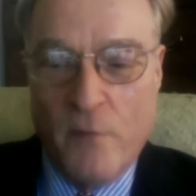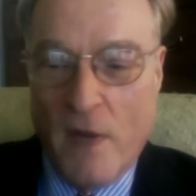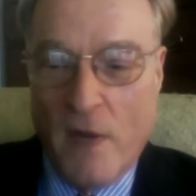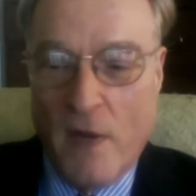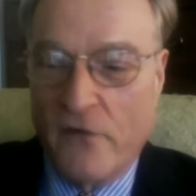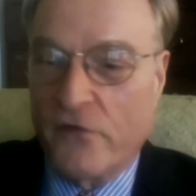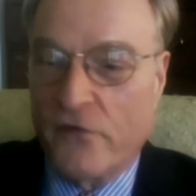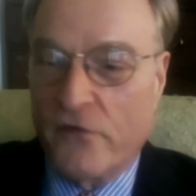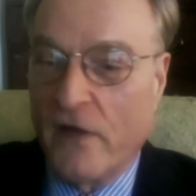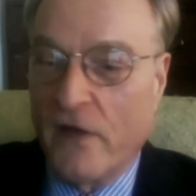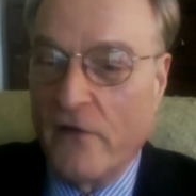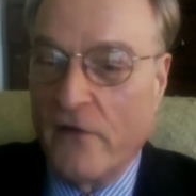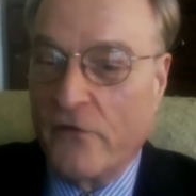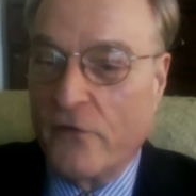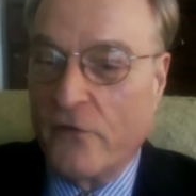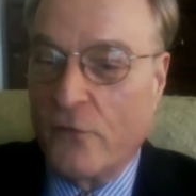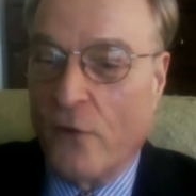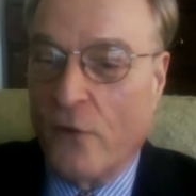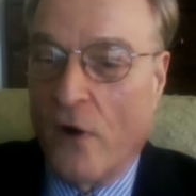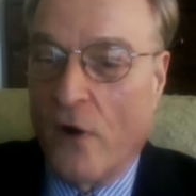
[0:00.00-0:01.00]
made
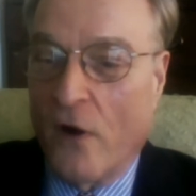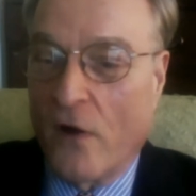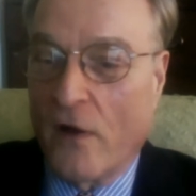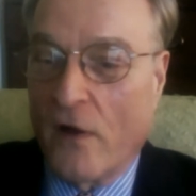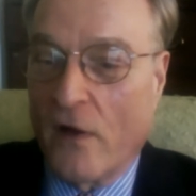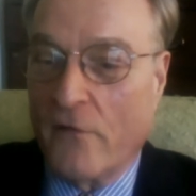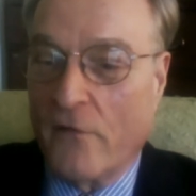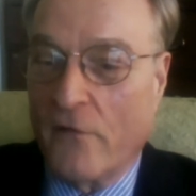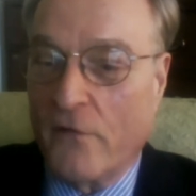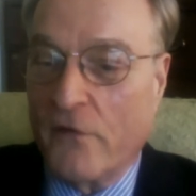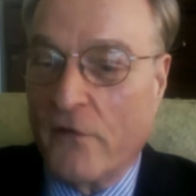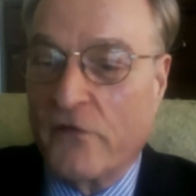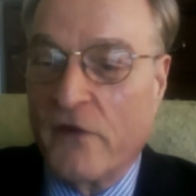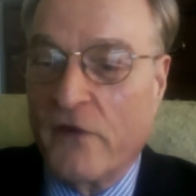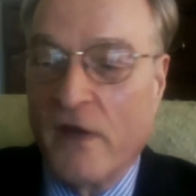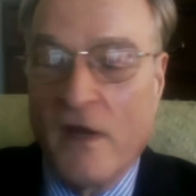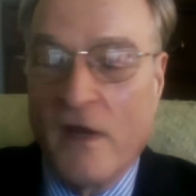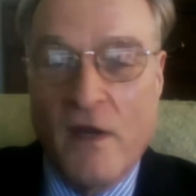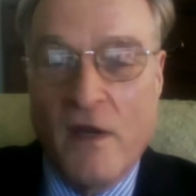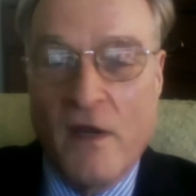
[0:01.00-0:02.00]
sense to all of us,